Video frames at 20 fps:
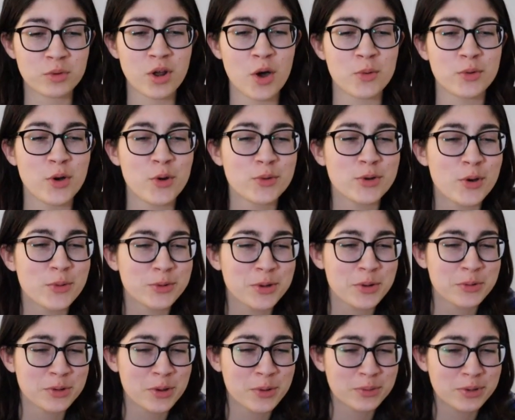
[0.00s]
no, no, no,
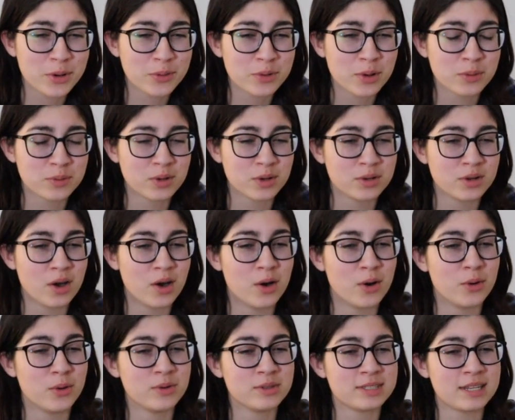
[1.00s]
no, no, no, no,
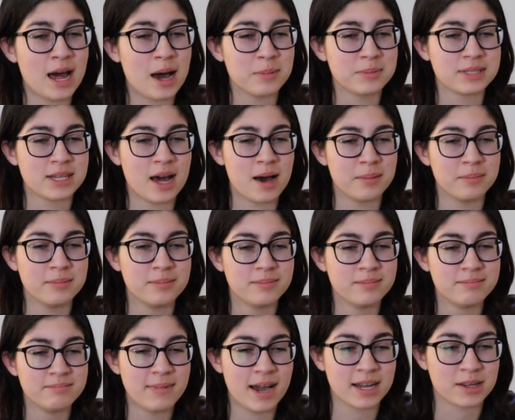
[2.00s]
no. Stop,
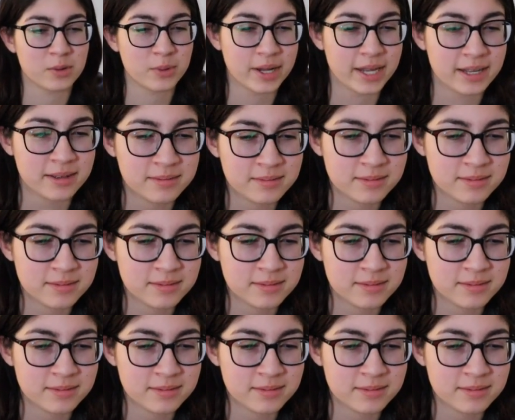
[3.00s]
stop. Back away.